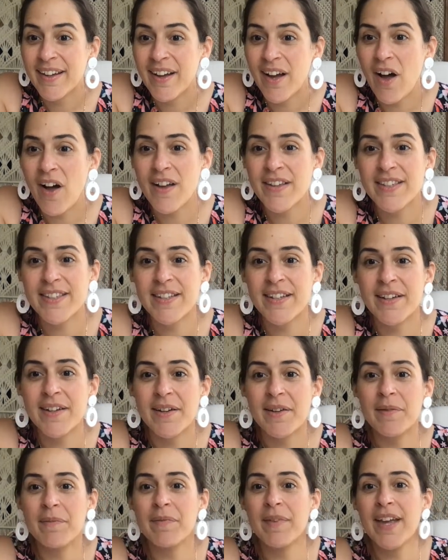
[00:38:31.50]

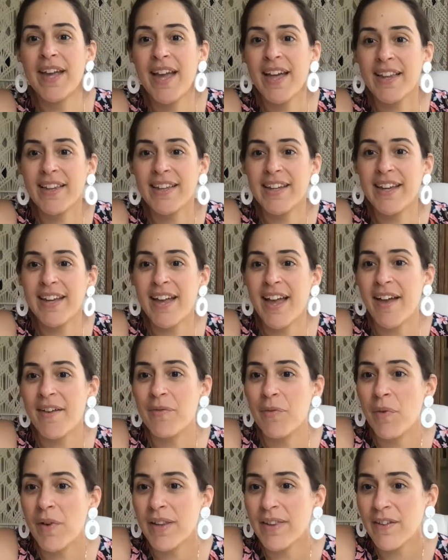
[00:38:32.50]
awesome. Ellie,
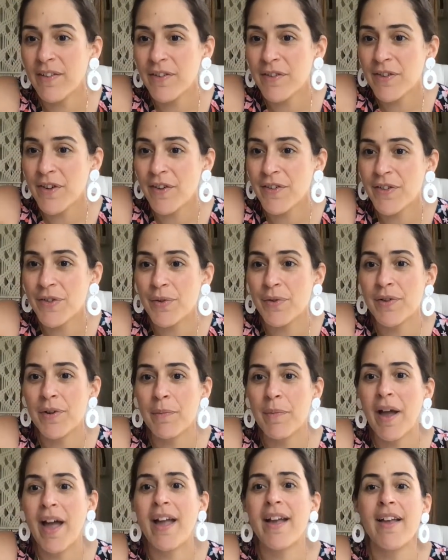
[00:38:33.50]
have one local yarn store
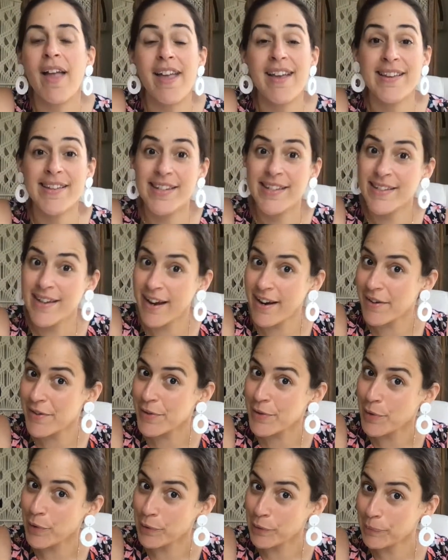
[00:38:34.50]
nearby. Indie
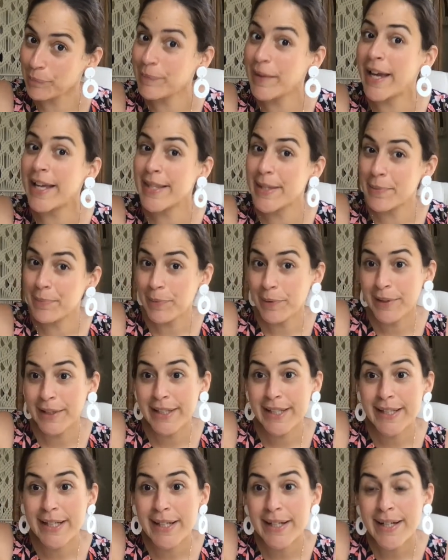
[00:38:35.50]
Dyers. No, that's
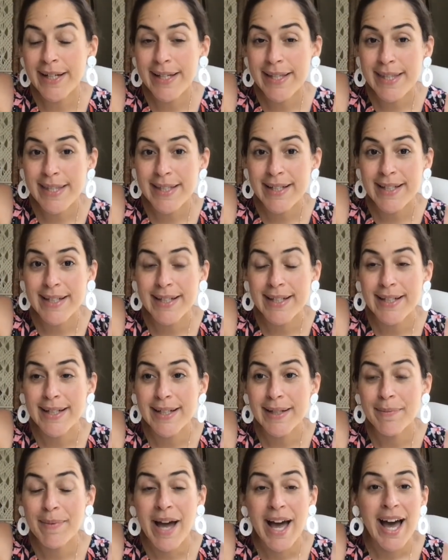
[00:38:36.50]
pretty
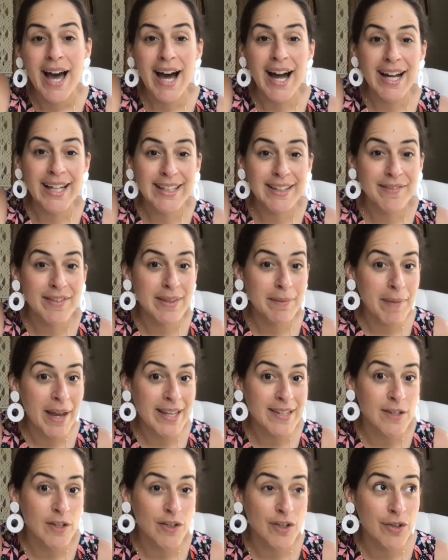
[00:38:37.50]
awesome. I live in the
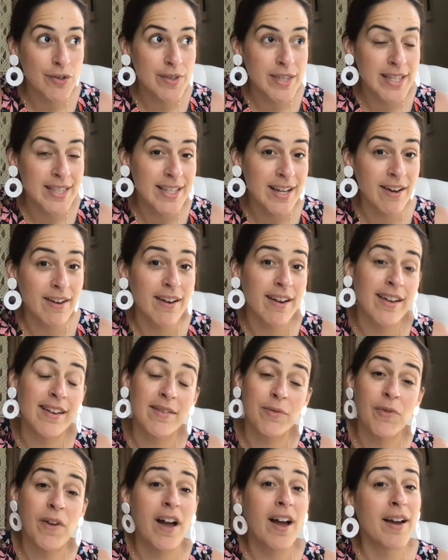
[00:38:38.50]
Massachusetts area,
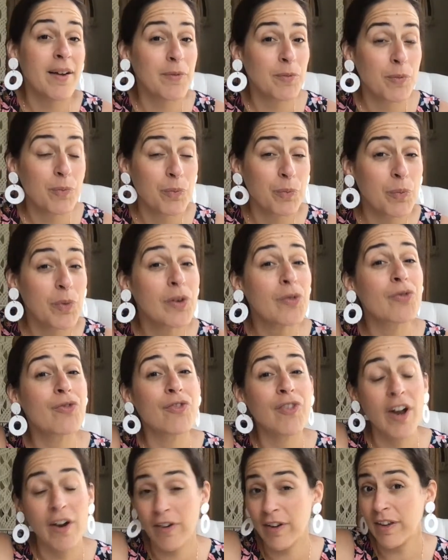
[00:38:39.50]
and we're
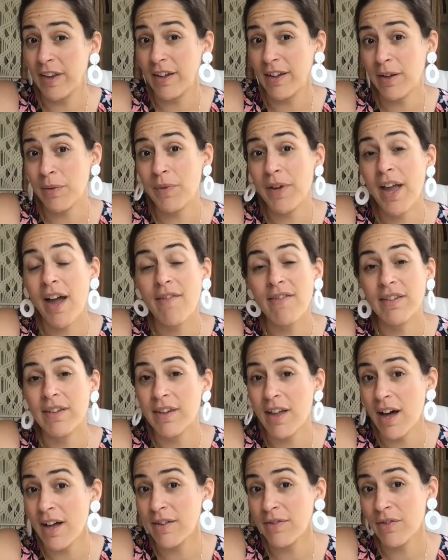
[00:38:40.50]
very lucky. We have a
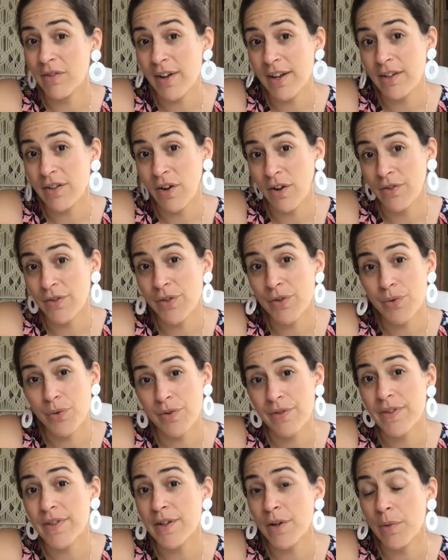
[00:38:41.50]
lot of great yarn
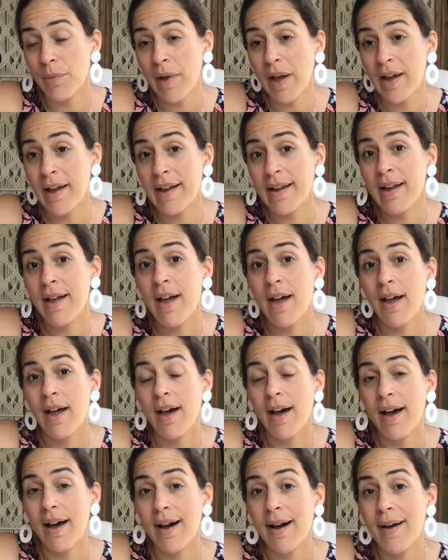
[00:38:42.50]
stores nearby.
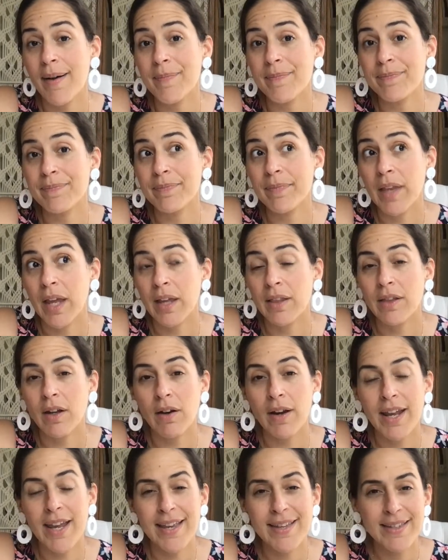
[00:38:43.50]

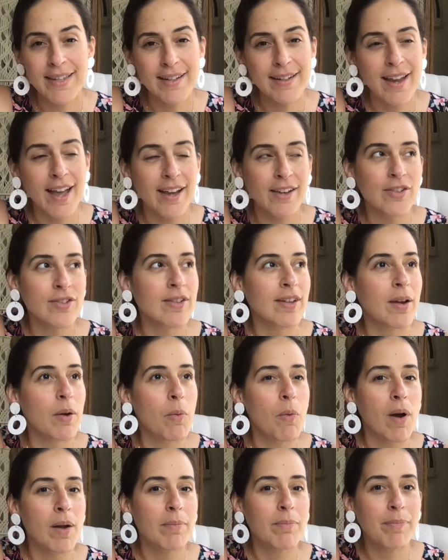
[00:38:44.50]
There isn't actually
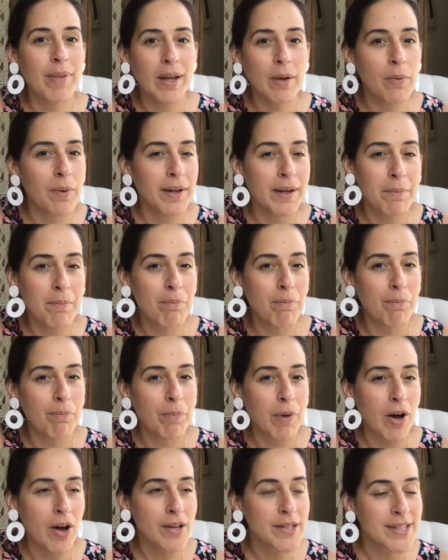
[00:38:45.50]
one big one in
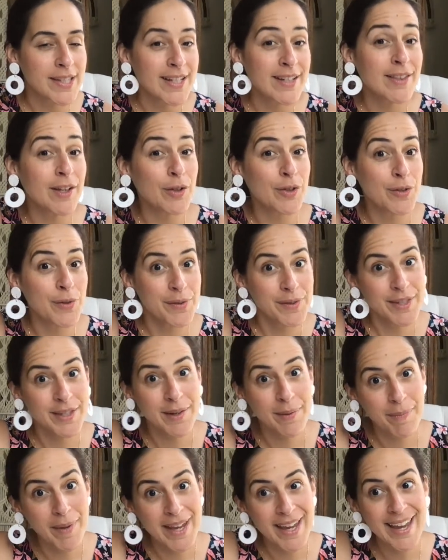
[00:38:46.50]
Boston. There used
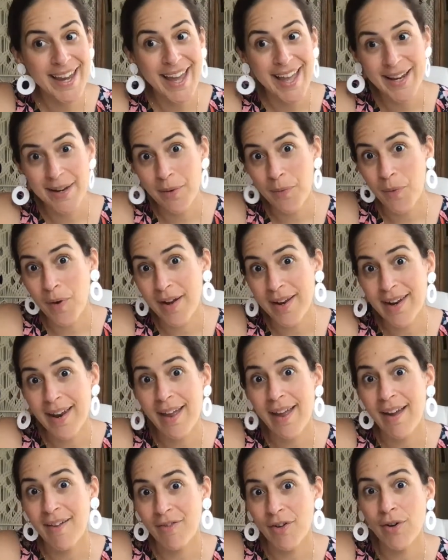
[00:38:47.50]
to be.
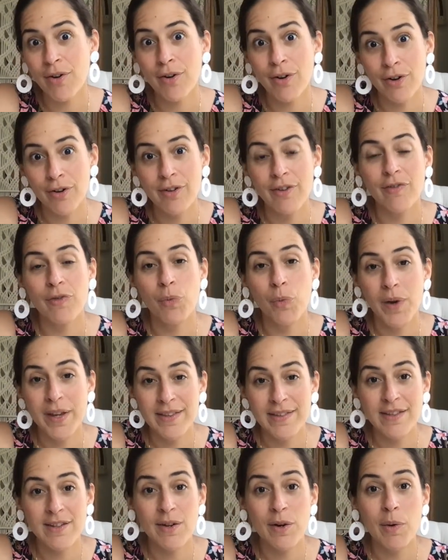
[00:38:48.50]
Anyone ever heard of
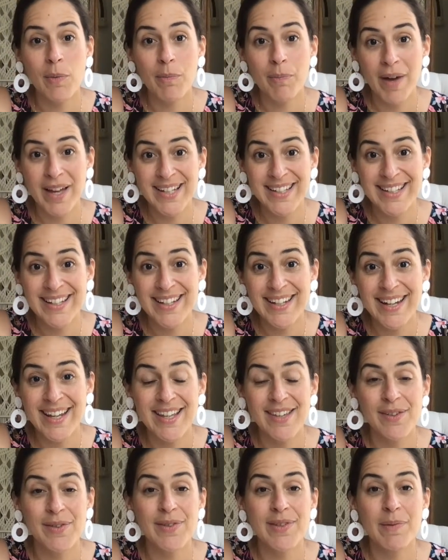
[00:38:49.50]
Windsor Button?
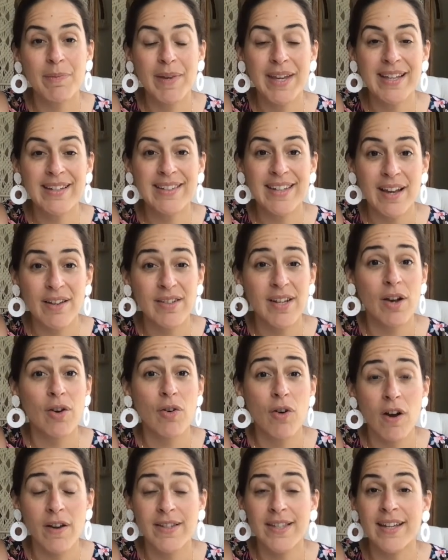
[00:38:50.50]
It used to be in Downtown
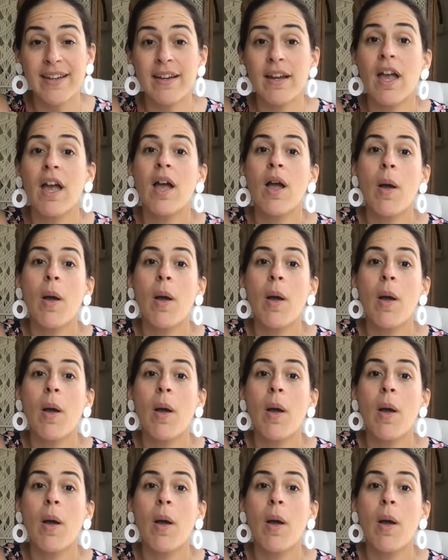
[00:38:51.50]
Crossing.